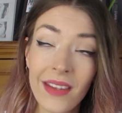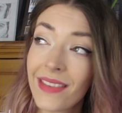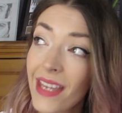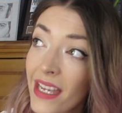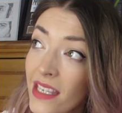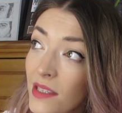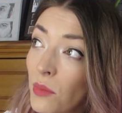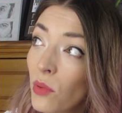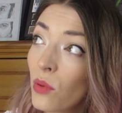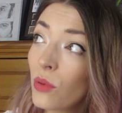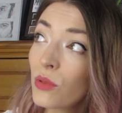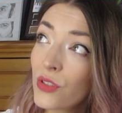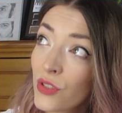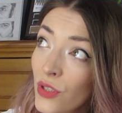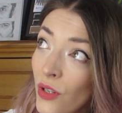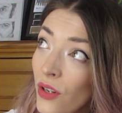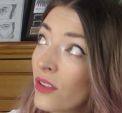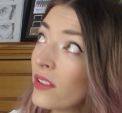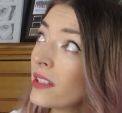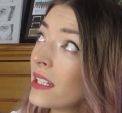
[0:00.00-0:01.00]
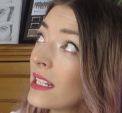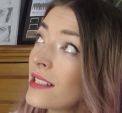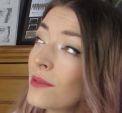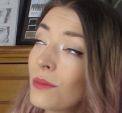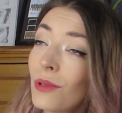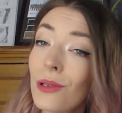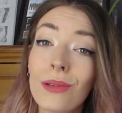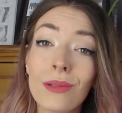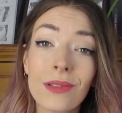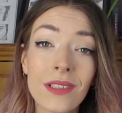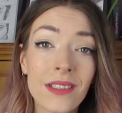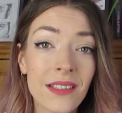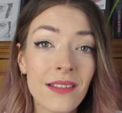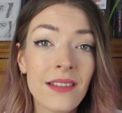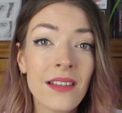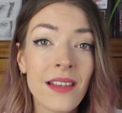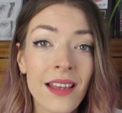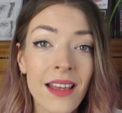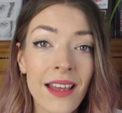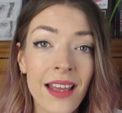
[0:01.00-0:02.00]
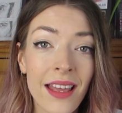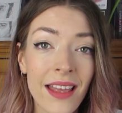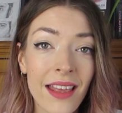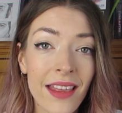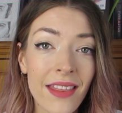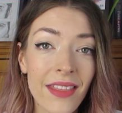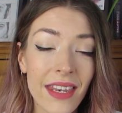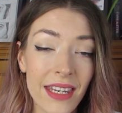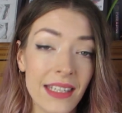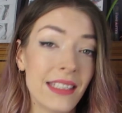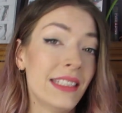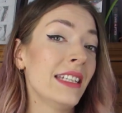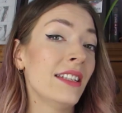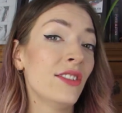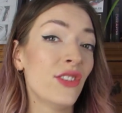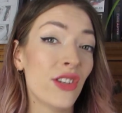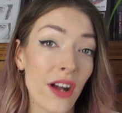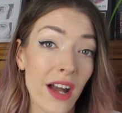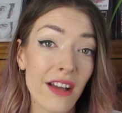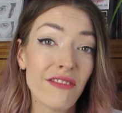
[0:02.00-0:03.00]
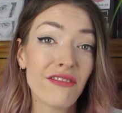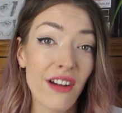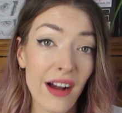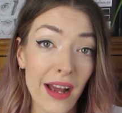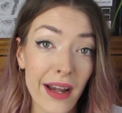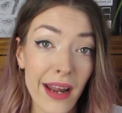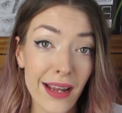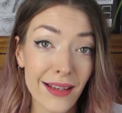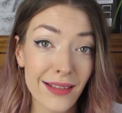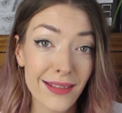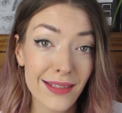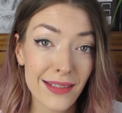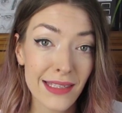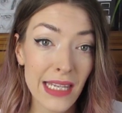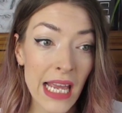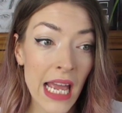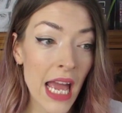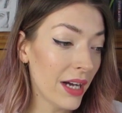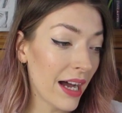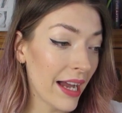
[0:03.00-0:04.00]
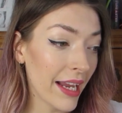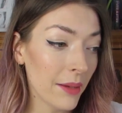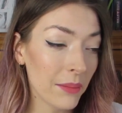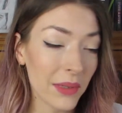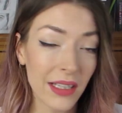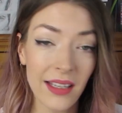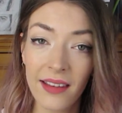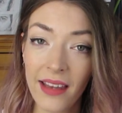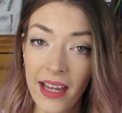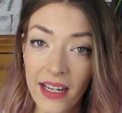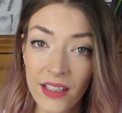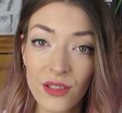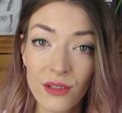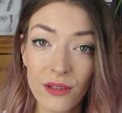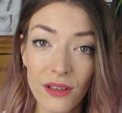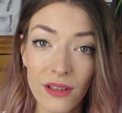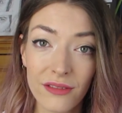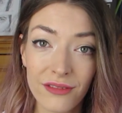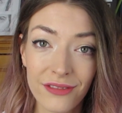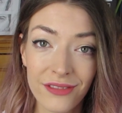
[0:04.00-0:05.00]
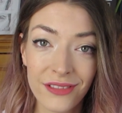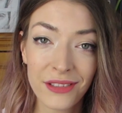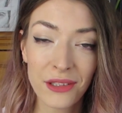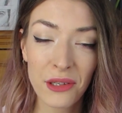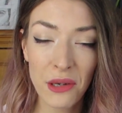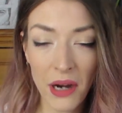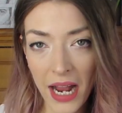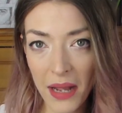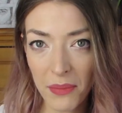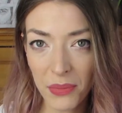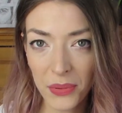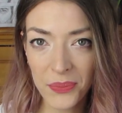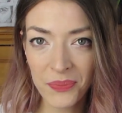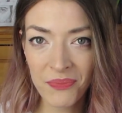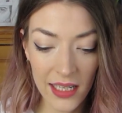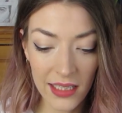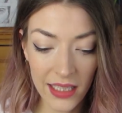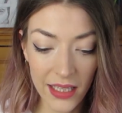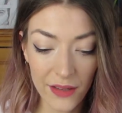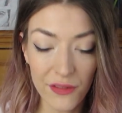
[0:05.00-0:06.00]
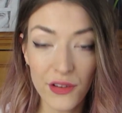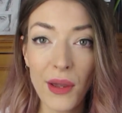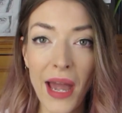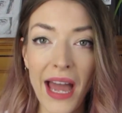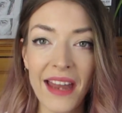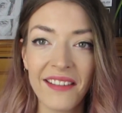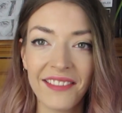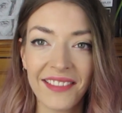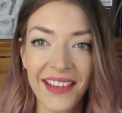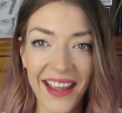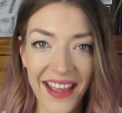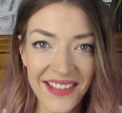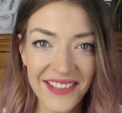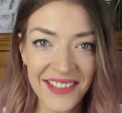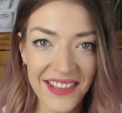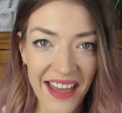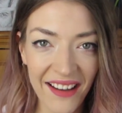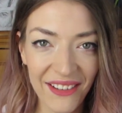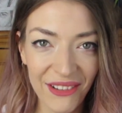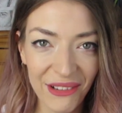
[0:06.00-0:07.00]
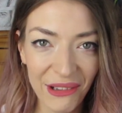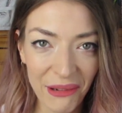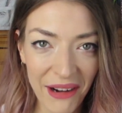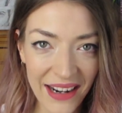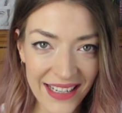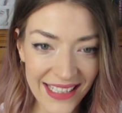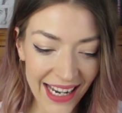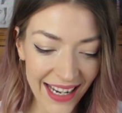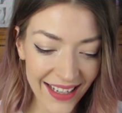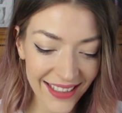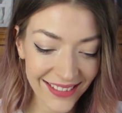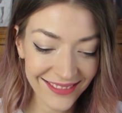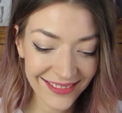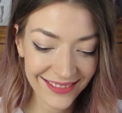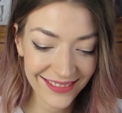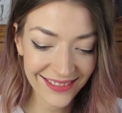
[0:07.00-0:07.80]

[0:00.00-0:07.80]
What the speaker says: There's more soot on these walls than at TGI Fridays. I am a collector of crap, if you hadn't guessed that already.